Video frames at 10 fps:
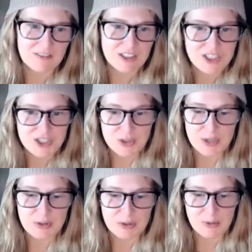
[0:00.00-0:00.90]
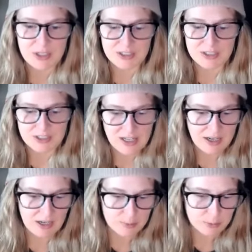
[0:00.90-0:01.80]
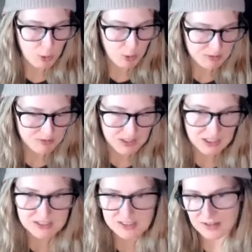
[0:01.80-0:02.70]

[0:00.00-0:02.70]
vintage is 2021, low ABV,